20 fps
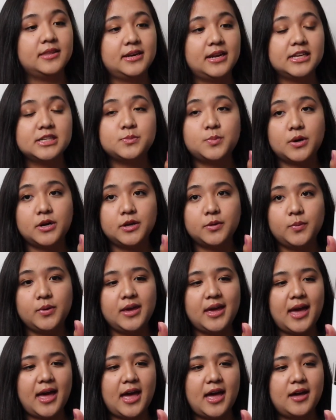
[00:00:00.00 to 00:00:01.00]
The next product we
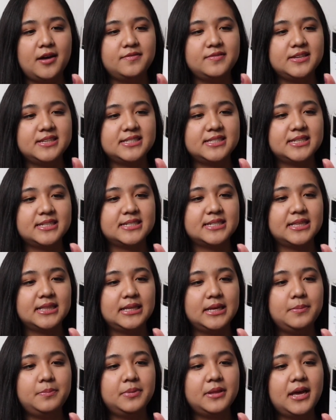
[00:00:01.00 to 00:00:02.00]
have is this
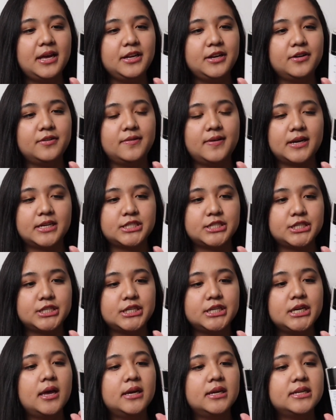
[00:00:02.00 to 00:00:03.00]
lip line
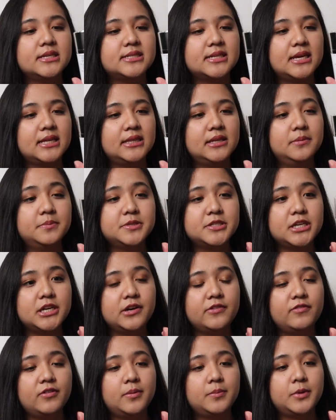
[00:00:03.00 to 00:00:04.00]
corrector. It is a lip
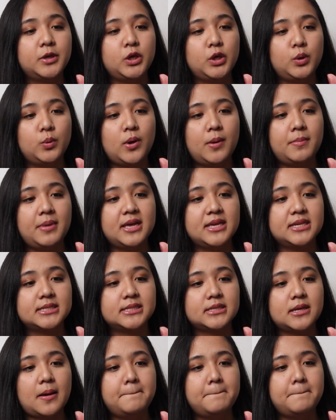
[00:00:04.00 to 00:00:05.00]
serum from
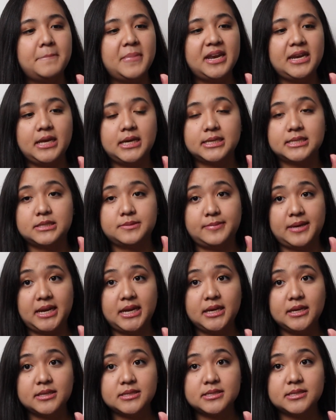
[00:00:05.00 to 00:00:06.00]
QMS
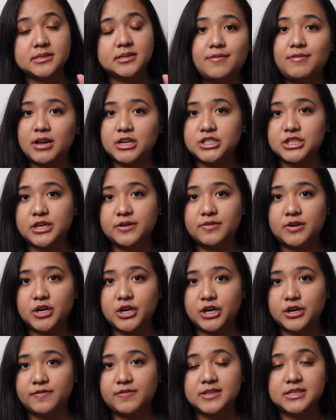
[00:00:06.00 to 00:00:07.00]
Cosmetics. I've actually never
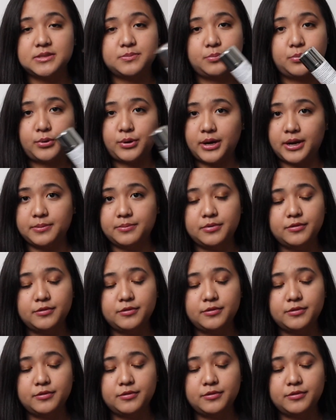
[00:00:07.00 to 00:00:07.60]
heard of this brand